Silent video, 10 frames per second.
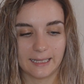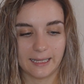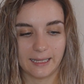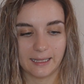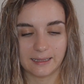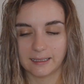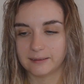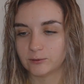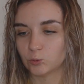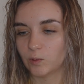and that
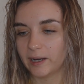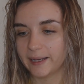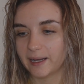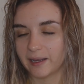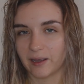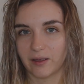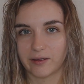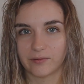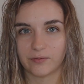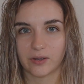is why I
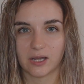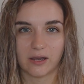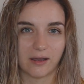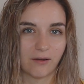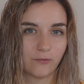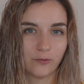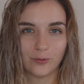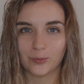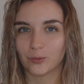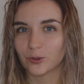have a
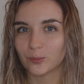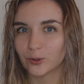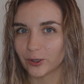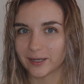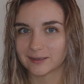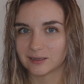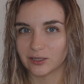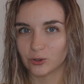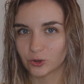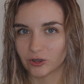few more products
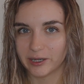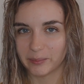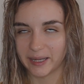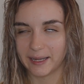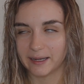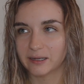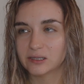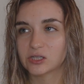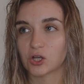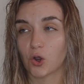than usually in my hair.
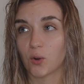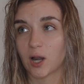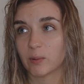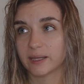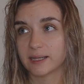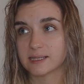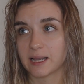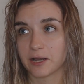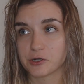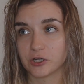So nowadays I
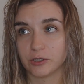actually